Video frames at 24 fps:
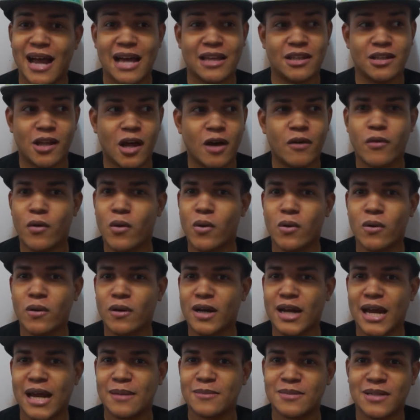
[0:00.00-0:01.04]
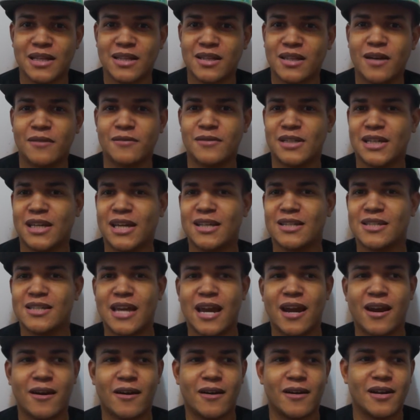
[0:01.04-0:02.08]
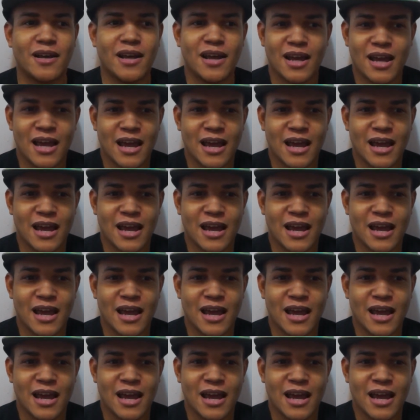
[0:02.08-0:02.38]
I love horror games. I love to get scared.